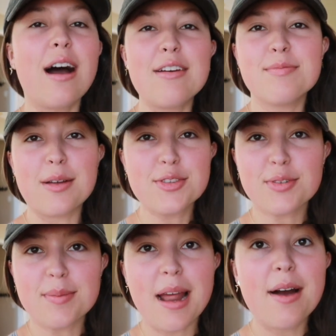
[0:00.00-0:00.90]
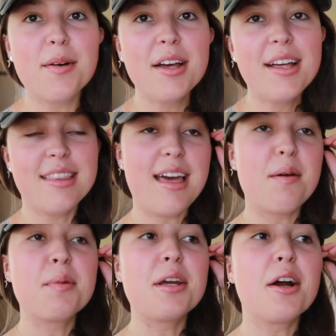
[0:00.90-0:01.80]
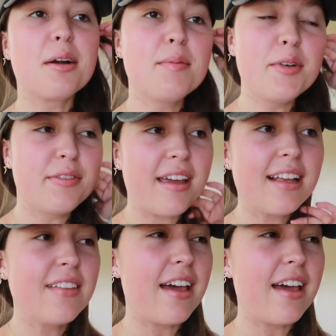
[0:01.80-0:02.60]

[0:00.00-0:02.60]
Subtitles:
5 months from now that we are moving.